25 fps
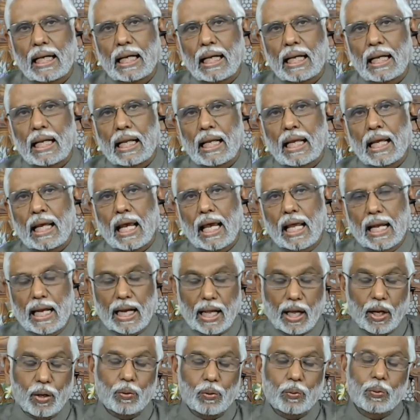And now
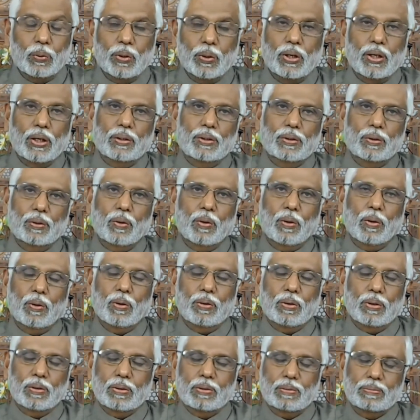to
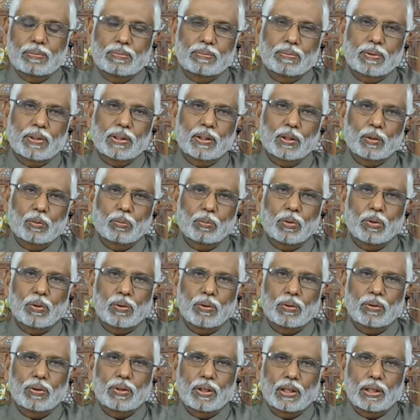go
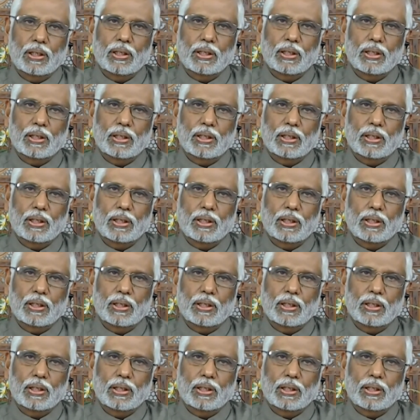furthermore,